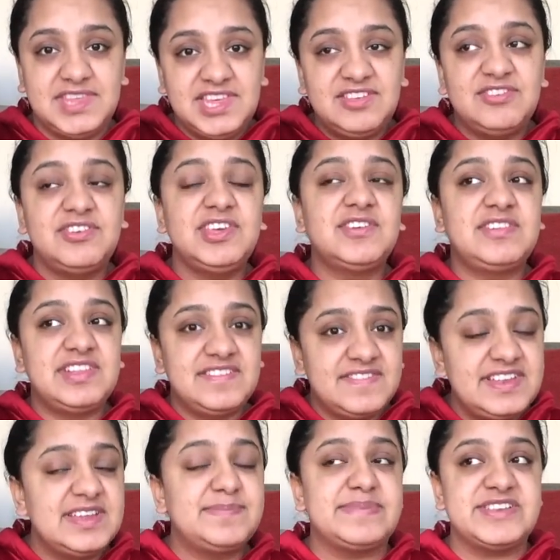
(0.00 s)
You know, you
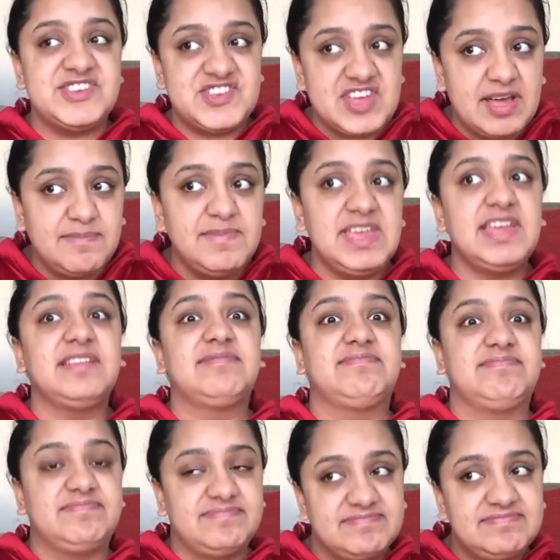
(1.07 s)
live in a Punjabi
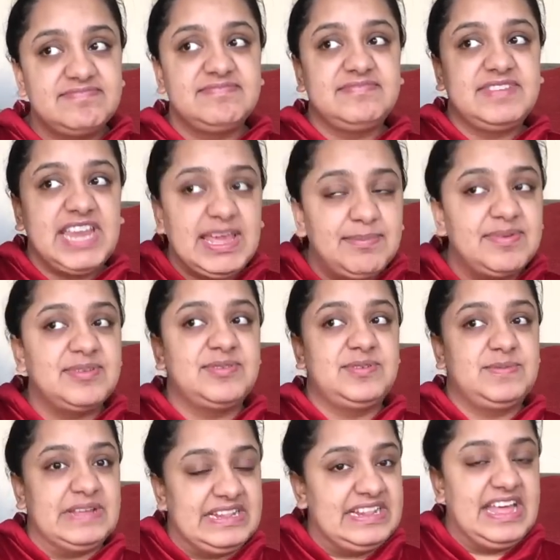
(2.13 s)

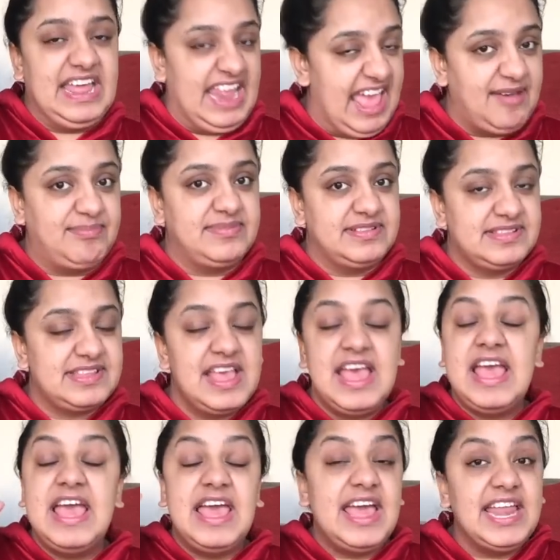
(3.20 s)
neighborhood when that happens.
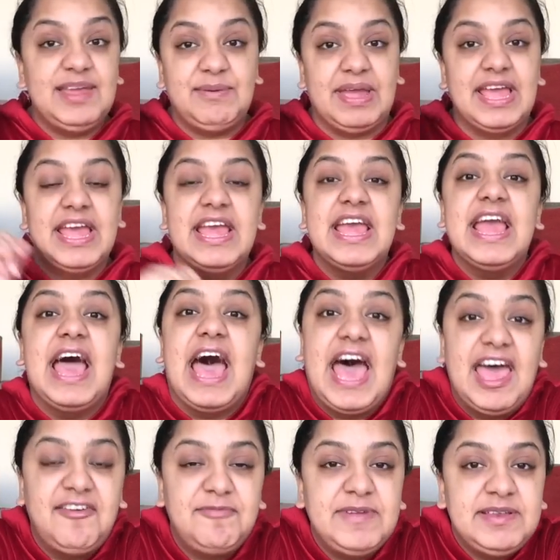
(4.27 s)
Anyway,
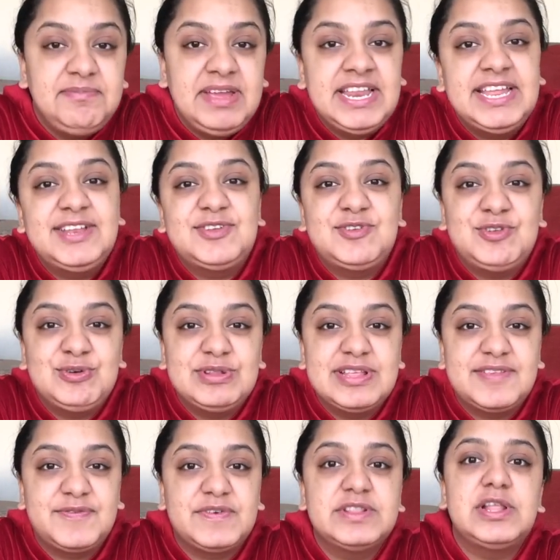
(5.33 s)
I've been meaning to do
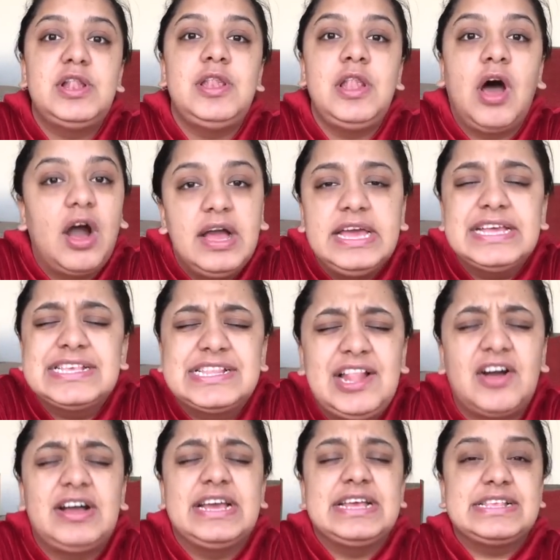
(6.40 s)
this for the longest
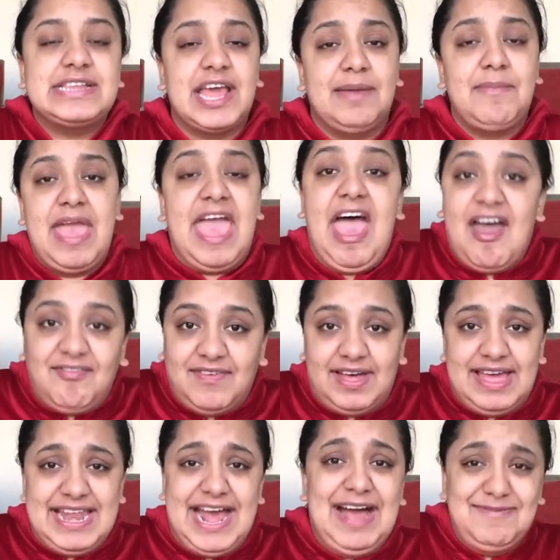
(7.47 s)
time ever,
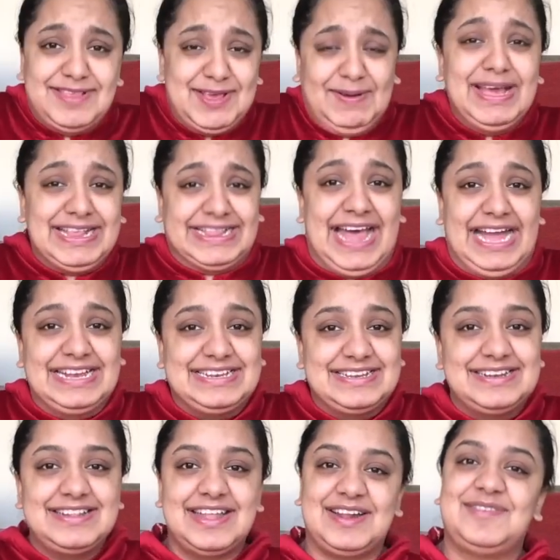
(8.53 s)
and I'm so
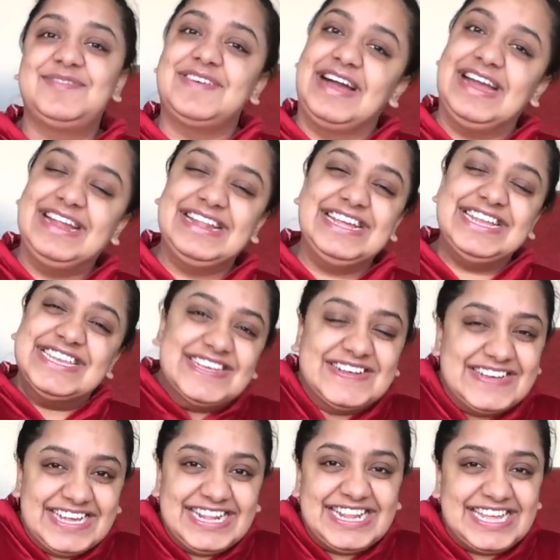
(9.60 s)
excited that I'm finally
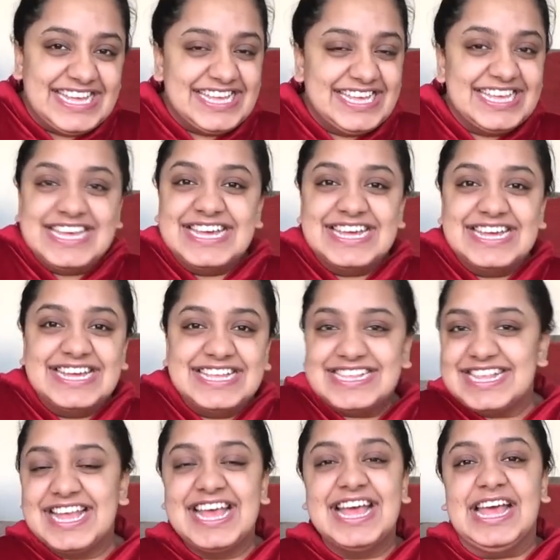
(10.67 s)
doing
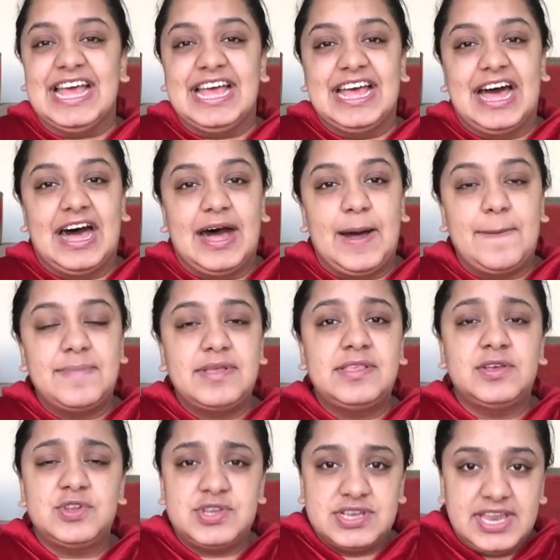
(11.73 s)

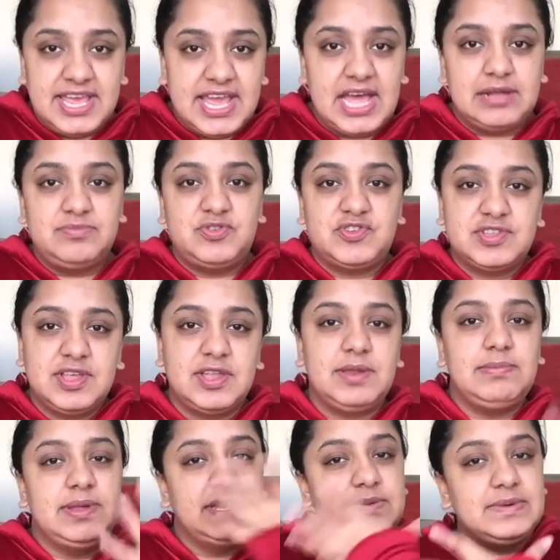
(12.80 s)
this. So today I'm just
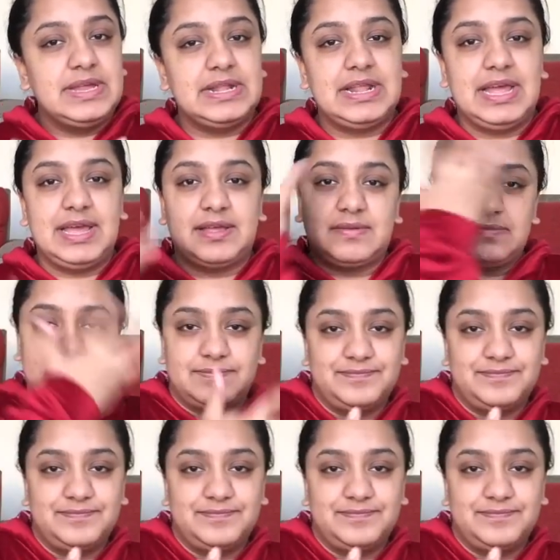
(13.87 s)
gonna be doing like